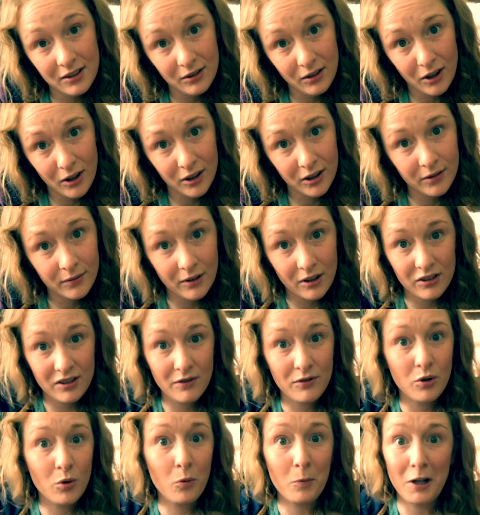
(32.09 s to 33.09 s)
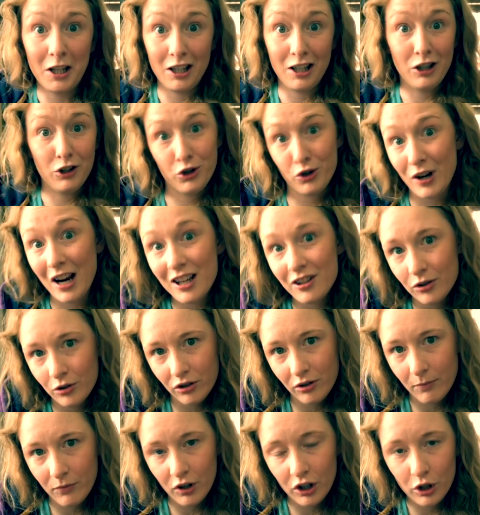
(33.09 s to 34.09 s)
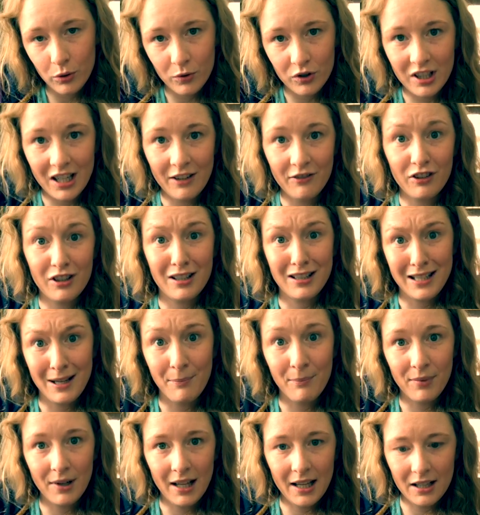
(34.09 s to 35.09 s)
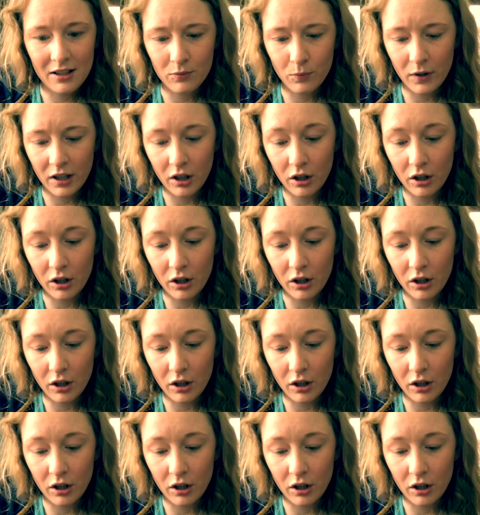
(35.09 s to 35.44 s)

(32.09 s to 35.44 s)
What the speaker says: So like as if you were making a dress or something, you would have a template.